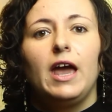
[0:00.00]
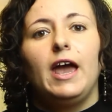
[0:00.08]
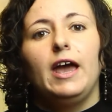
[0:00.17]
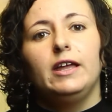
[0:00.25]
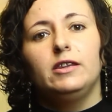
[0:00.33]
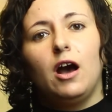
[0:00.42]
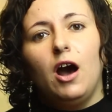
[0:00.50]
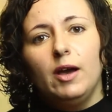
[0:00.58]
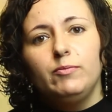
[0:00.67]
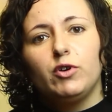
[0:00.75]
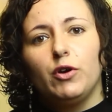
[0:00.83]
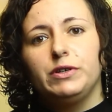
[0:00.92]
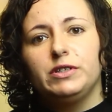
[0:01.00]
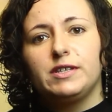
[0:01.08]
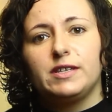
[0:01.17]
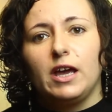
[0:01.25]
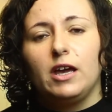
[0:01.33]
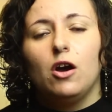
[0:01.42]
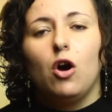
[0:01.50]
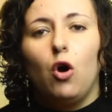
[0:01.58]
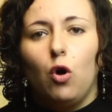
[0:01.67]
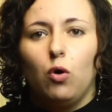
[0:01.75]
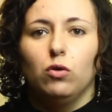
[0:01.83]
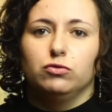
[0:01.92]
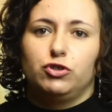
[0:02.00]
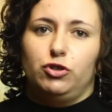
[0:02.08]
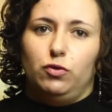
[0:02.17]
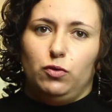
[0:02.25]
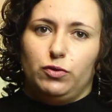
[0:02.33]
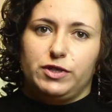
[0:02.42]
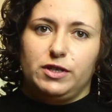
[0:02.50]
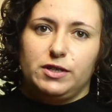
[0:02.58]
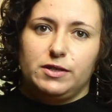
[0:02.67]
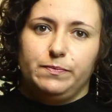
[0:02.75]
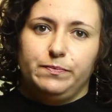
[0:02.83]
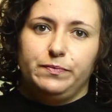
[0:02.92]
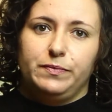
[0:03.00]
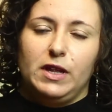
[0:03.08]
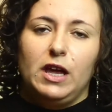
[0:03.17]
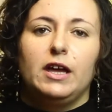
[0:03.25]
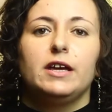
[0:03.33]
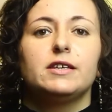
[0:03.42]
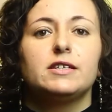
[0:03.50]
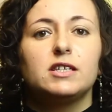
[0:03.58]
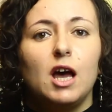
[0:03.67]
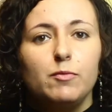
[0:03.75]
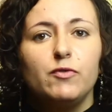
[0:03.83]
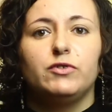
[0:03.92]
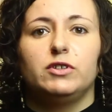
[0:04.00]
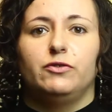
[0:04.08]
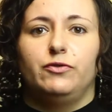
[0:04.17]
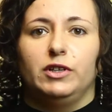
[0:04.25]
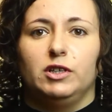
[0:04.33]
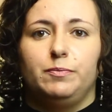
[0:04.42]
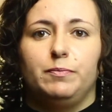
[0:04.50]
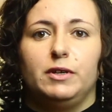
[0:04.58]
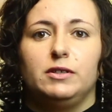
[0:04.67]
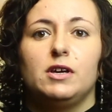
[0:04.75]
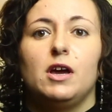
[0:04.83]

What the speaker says: And I'm going to say, hold your horses. Some of the development